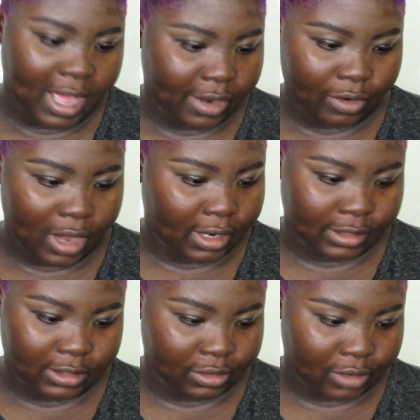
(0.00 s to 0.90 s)
don't know how to
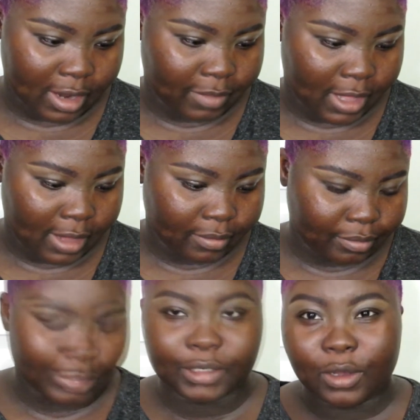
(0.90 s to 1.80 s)
describe that,
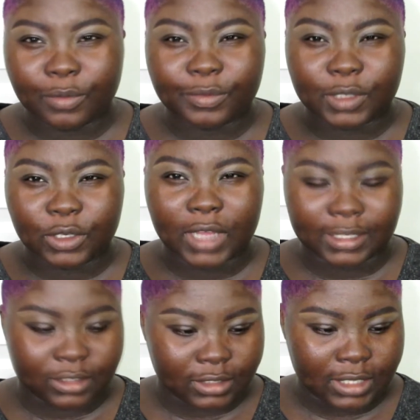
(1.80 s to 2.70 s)
but hopefully you
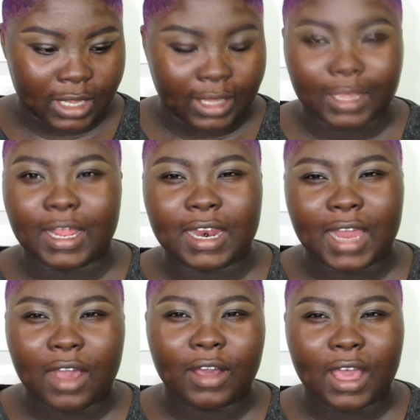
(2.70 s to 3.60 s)
guys are seeing it. And
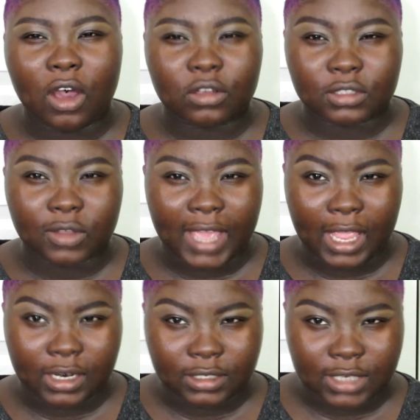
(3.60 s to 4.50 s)
I'll also
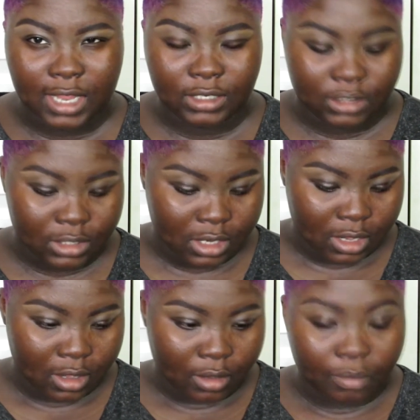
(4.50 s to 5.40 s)
annotate
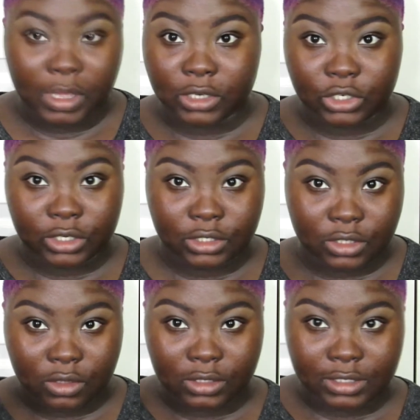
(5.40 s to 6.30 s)
pictures
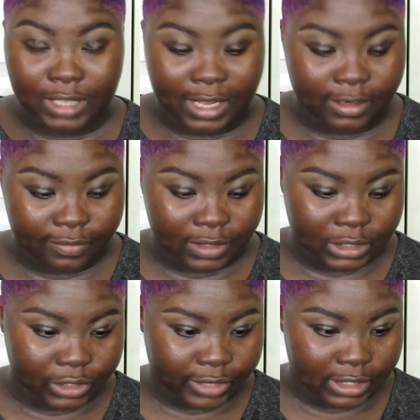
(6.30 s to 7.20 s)
on the side of the
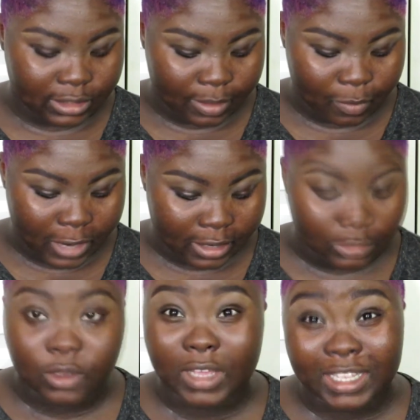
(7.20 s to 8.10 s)
screen somewhere
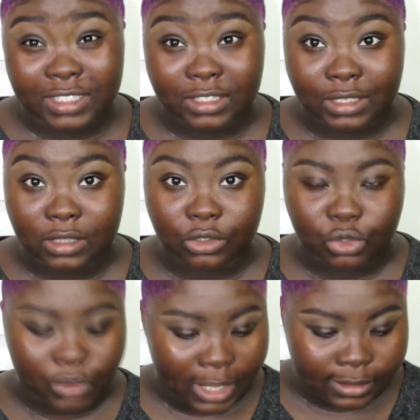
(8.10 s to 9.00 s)
so you guys can see the
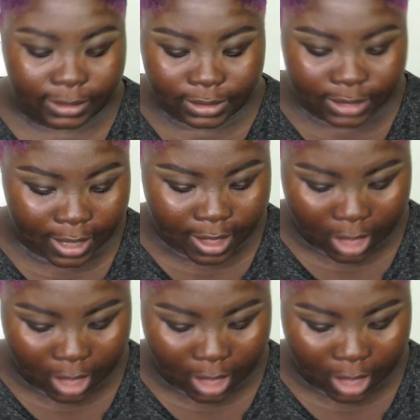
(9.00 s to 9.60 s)
true colors.